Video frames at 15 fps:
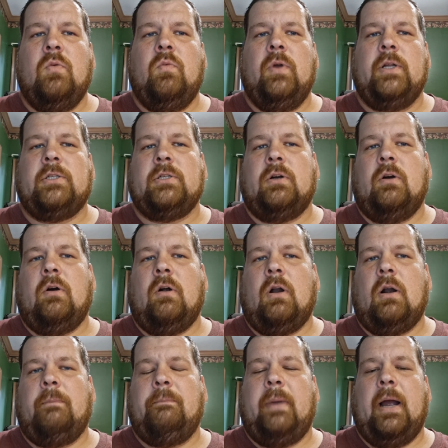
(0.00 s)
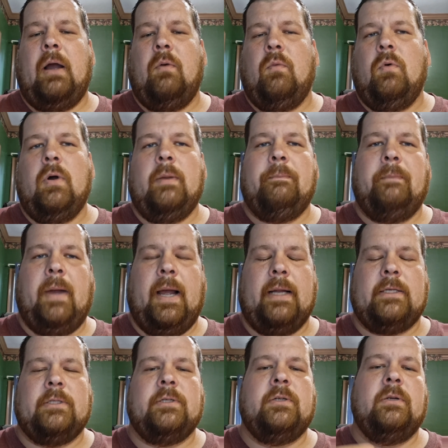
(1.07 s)
which are by 1,
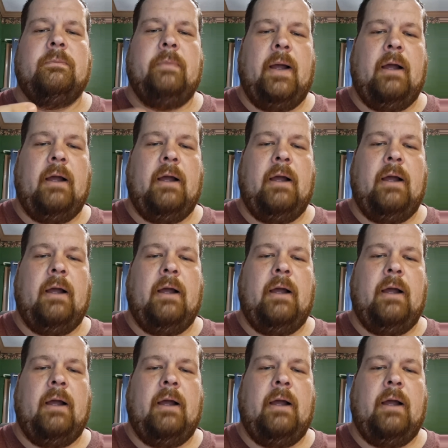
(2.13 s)
by 2,